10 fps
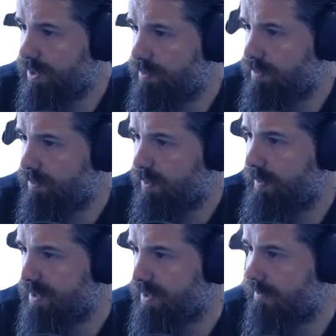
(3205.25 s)
we'll make
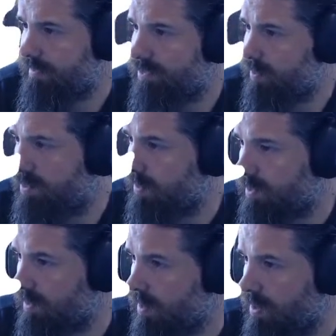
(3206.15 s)
that for
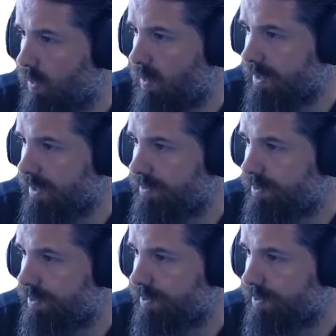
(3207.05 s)
Windows.